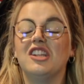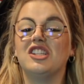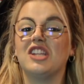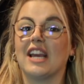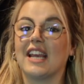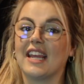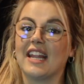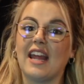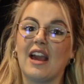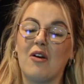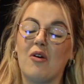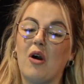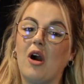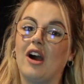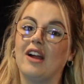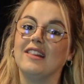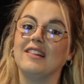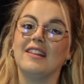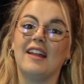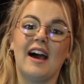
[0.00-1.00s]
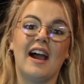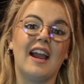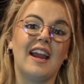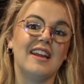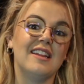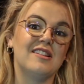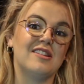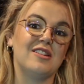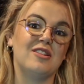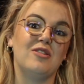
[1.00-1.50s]
Check it out
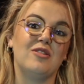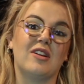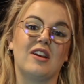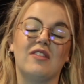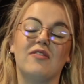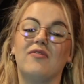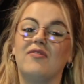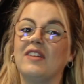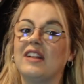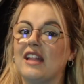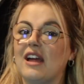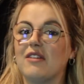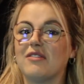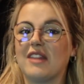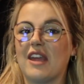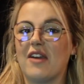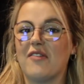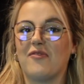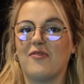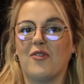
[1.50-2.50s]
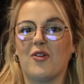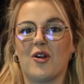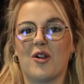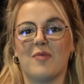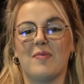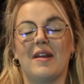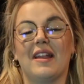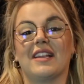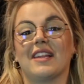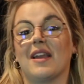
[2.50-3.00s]
online so you can fill out that
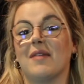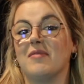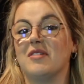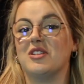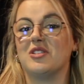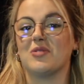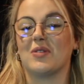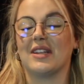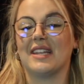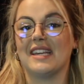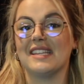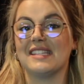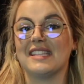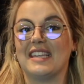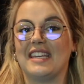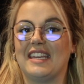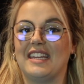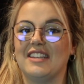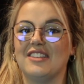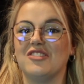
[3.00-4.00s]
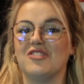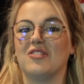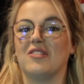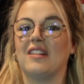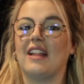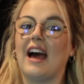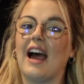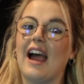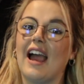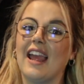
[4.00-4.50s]
form and come and join us in
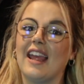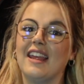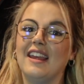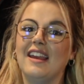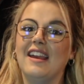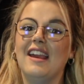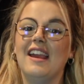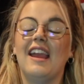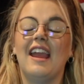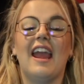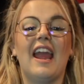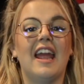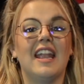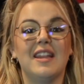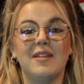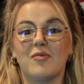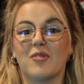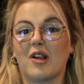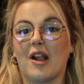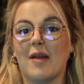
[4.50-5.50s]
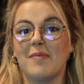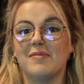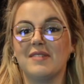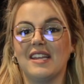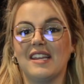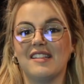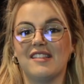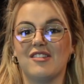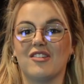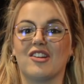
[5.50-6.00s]
July. Any more
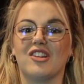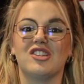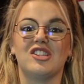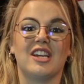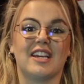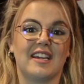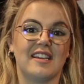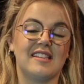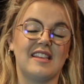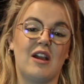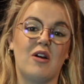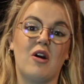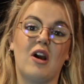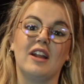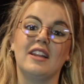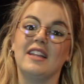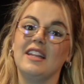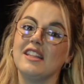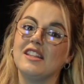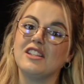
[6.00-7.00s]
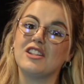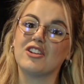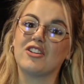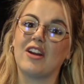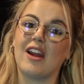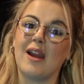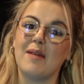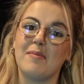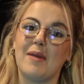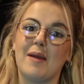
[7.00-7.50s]
updates, you can check us out on
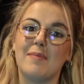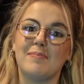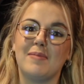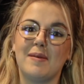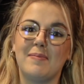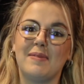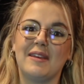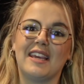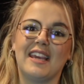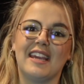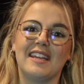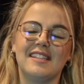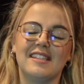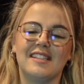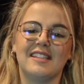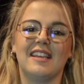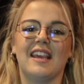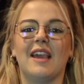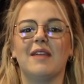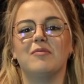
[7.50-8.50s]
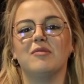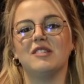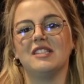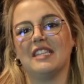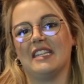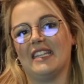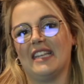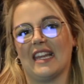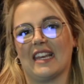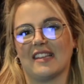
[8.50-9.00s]
Instagram at BP Kids, and we'll
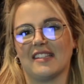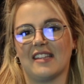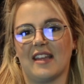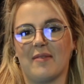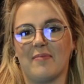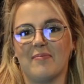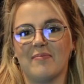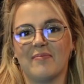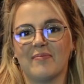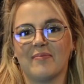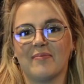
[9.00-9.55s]
see you next time.